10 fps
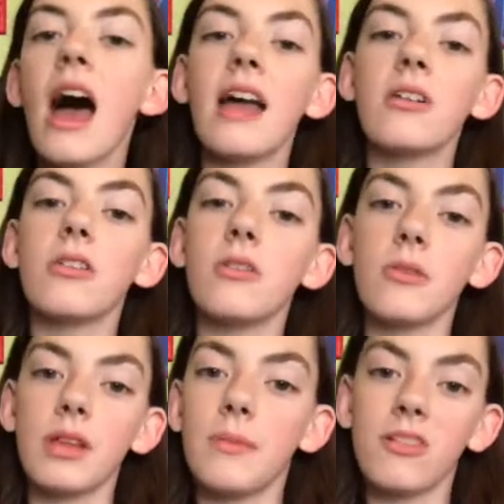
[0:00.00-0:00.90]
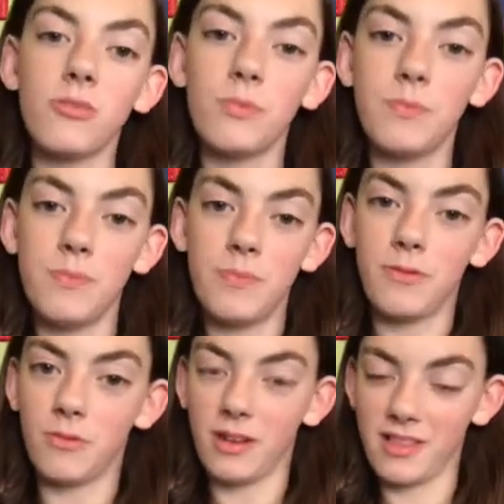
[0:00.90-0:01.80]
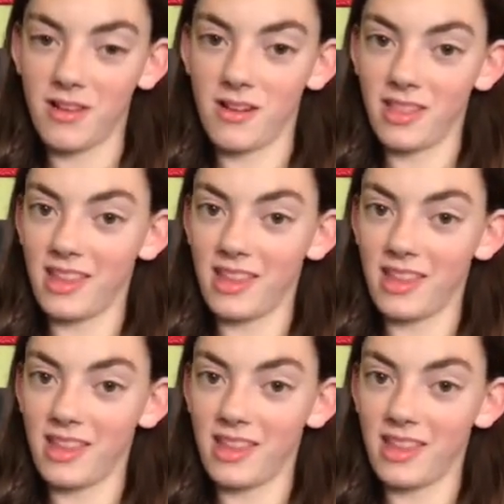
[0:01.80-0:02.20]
I couldn't do really much before it started